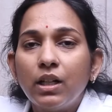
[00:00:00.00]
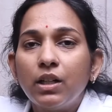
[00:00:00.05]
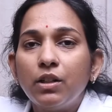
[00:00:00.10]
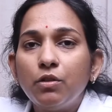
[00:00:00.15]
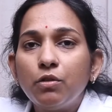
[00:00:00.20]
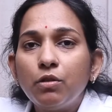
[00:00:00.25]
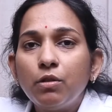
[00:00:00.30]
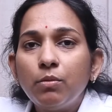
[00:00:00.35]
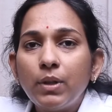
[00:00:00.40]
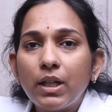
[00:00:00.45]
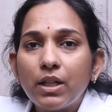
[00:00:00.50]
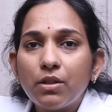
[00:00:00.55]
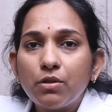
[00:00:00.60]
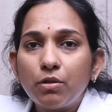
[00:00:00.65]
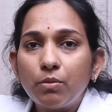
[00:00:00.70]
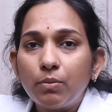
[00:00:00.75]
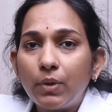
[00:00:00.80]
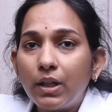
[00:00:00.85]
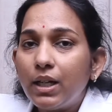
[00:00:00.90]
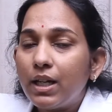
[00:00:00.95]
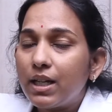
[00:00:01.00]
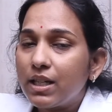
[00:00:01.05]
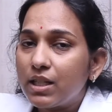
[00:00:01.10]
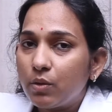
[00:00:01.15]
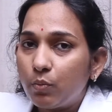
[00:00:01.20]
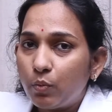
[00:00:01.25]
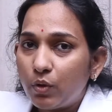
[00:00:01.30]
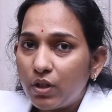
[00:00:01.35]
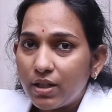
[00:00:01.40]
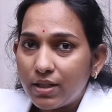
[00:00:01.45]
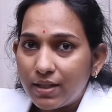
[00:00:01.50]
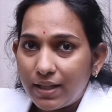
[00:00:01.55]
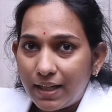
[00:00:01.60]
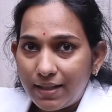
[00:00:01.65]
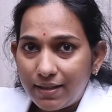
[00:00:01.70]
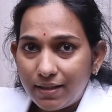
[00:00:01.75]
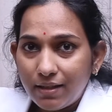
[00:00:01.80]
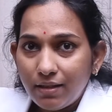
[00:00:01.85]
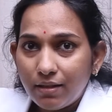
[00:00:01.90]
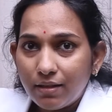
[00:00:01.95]
Neuroblastoma, as the word
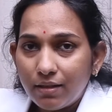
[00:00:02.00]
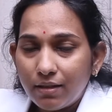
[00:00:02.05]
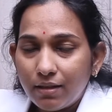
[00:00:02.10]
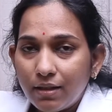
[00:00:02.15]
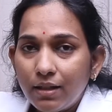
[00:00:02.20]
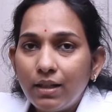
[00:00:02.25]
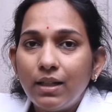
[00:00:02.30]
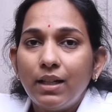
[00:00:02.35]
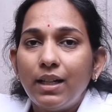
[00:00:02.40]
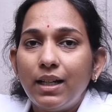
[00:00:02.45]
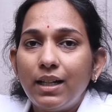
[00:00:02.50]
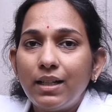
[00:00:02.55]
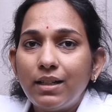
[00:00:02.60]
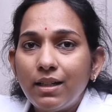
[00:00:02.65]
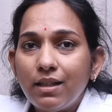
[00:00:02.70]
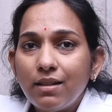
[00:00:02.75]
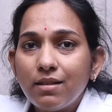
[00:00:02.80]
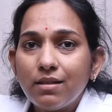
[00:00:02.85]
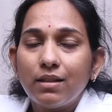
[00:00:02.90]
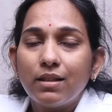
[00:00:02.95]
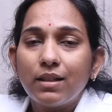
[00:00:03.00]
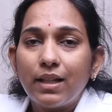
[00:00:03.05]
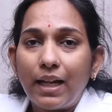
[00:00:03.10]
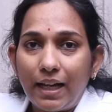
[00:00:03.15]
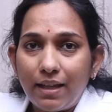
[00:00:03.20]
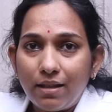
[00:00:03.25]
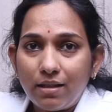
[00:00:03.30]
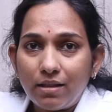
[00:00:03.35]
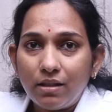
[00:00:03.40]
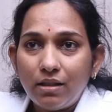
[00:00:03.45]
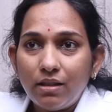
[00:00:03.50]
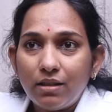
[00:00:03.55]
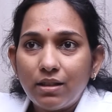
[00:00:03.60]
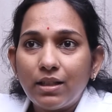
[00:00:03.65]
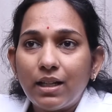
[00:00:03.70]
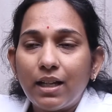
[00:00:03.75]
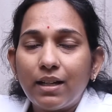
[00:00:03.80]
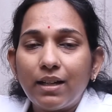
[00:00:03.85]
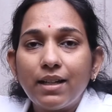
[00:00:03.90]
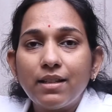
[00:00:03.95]
says it, it is a cancer
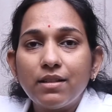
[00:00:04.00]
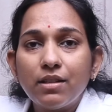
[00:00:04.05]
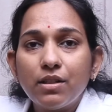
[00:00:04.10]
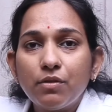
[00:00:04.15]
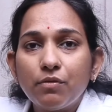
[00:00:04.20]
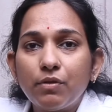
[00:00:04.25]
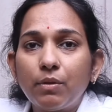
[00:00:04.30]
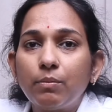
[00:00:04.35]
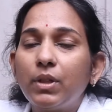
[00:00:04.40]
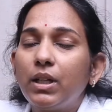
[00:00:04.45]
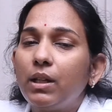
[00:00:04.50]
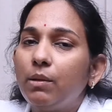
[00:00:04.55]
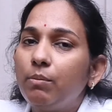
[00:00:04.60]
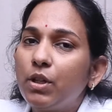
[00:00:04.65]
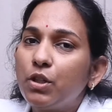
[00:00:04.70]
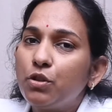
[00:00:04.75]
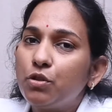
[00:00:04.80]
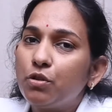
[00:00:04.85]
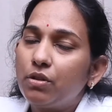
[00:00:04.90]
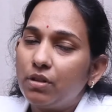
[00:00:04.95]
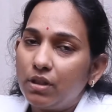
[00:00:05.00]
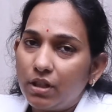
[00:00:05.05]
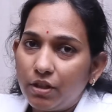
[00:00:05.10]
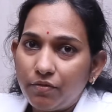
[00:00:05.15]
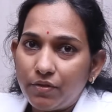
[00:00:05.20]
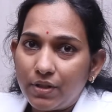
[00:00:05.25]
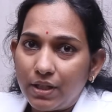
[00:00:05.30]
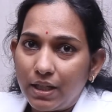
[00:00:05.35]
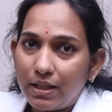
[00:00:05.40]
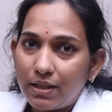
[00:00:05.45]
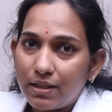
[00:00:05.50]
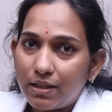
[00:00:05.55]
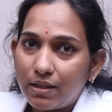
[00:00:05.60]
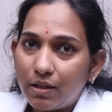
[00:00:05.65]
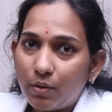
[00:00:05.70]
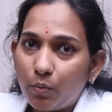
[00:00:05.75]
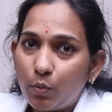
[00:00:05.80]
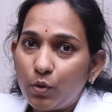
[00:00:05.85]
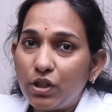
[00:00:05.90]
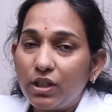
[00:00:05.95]
that arises from the immature nerve cells,
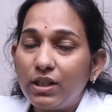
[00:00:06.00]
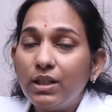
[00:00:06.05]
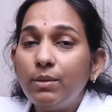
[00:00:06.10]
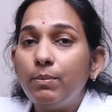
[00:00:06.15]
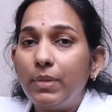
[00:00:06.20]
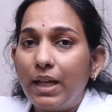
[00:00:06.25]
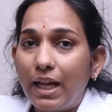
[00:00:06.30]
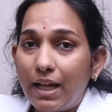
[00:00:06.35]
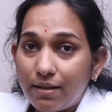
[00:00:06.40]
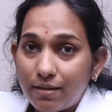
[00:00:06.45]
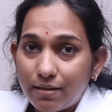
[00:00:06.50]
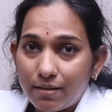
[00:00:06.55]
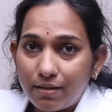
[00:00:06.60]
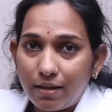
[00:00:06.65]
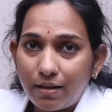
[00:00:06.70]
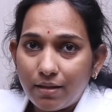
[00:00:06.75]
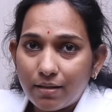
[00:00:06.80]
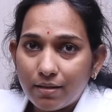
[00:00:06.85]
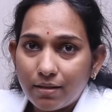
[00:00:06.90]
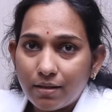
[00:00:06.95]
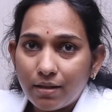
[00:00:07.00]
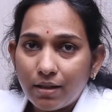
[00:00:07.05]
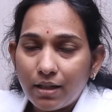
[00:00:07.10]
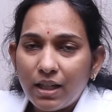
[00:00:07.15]
which are the blast cells.